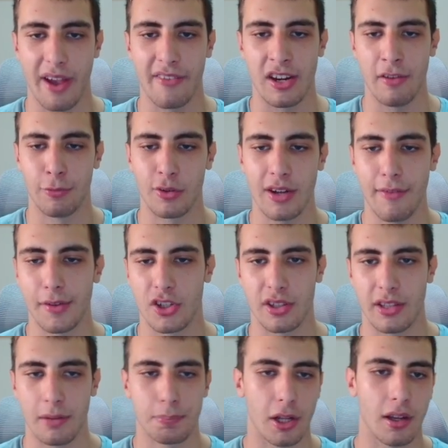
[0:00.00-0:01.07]
So we have an infographic,
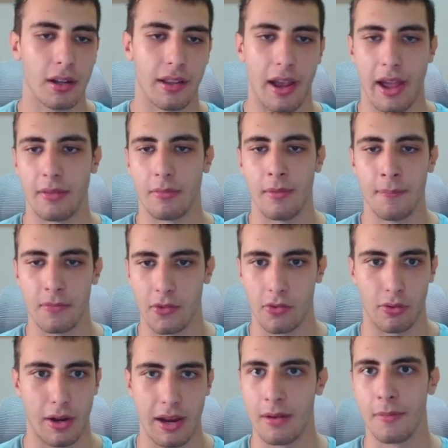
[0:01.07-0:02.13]
just their product, and
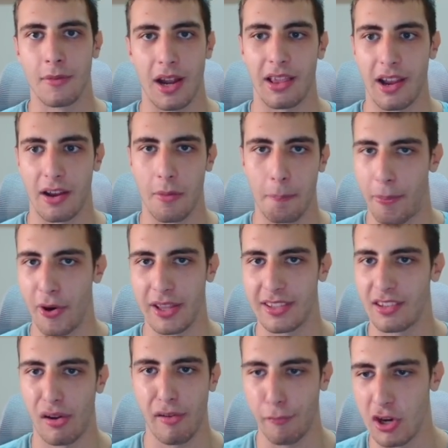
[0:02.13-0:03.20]
3 kind of like
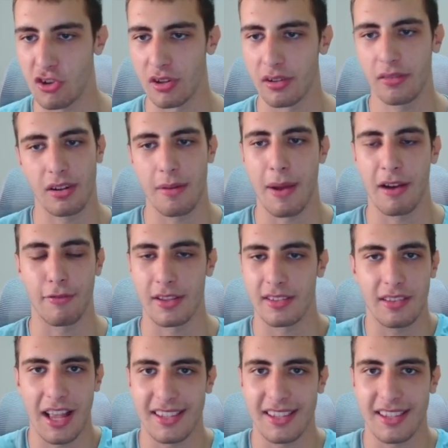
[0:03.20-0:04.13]
points, 3 features, 3 benefits.